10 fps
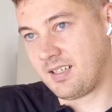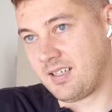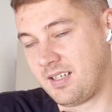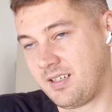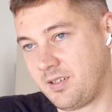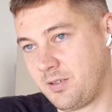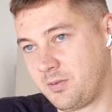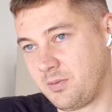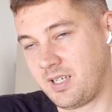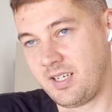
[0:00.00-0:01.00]
I don't
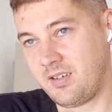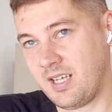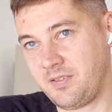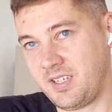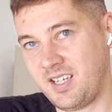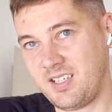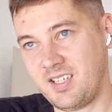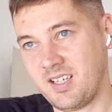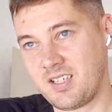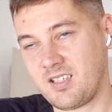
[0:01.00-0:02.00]
know. I don't have any
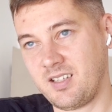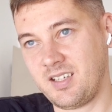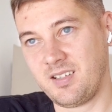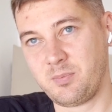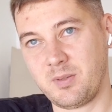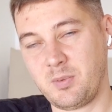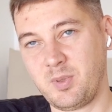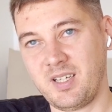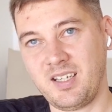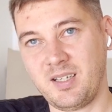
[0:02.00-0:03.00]
idea, actually.
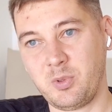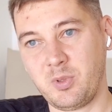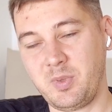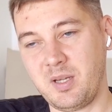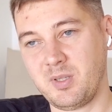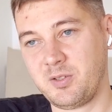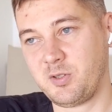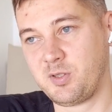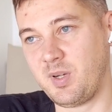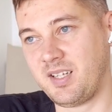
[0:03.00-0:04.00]
Probably we will be able to
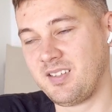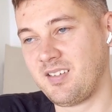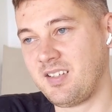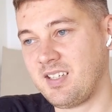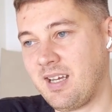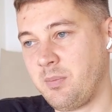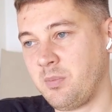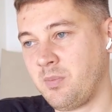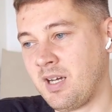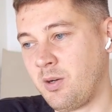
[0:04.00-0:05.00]
spend the
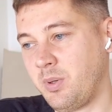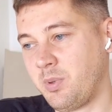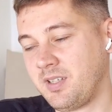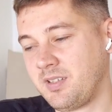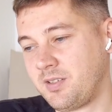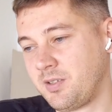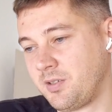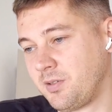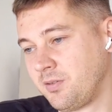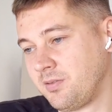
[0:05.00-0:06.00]
time how we want
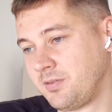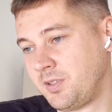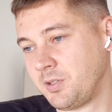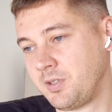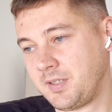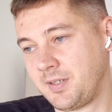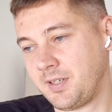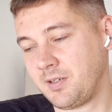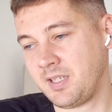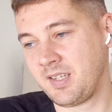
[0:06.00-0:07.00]
to do it,
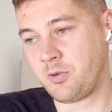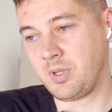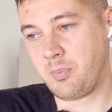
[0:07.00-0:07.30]
and there will